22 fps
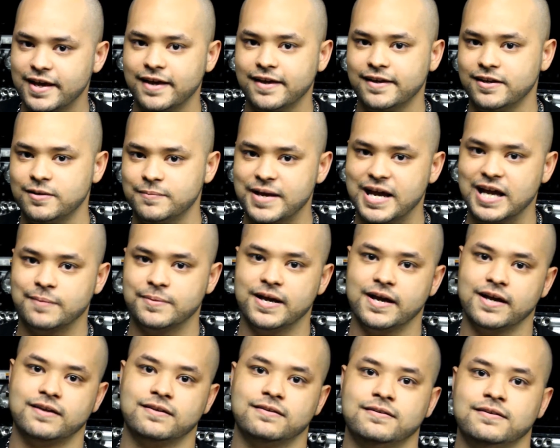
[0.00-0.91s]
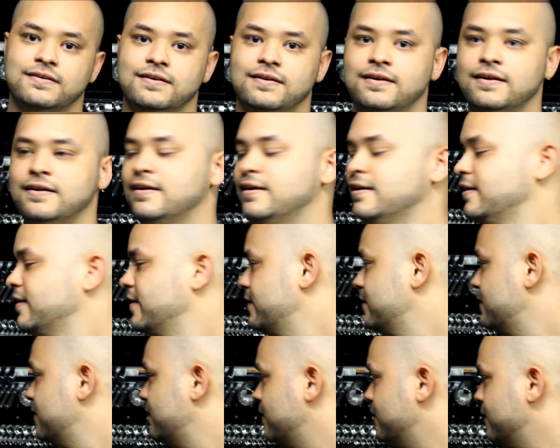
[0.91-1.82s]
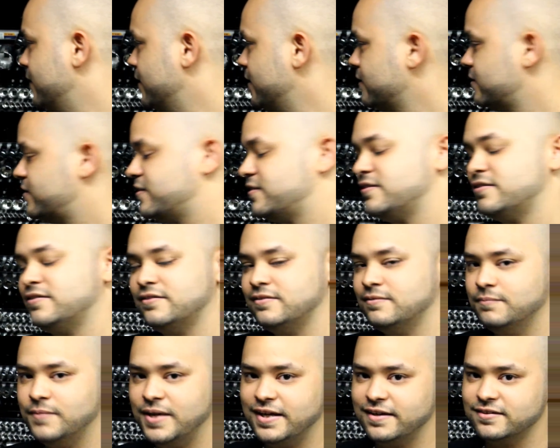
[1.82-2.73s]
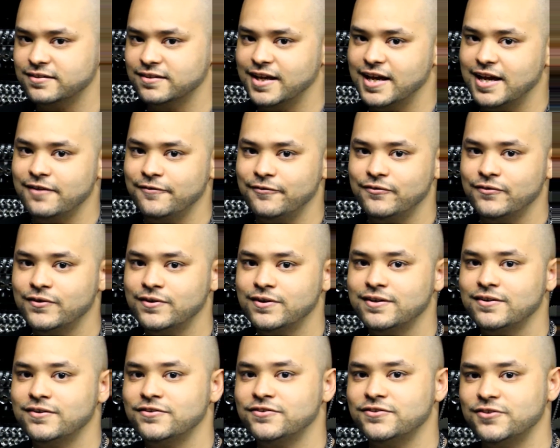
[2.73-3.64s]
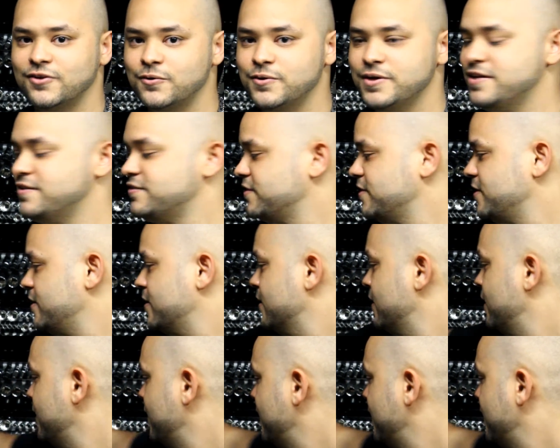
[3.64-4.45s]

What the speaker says: that in a backpack. This makes life so easy.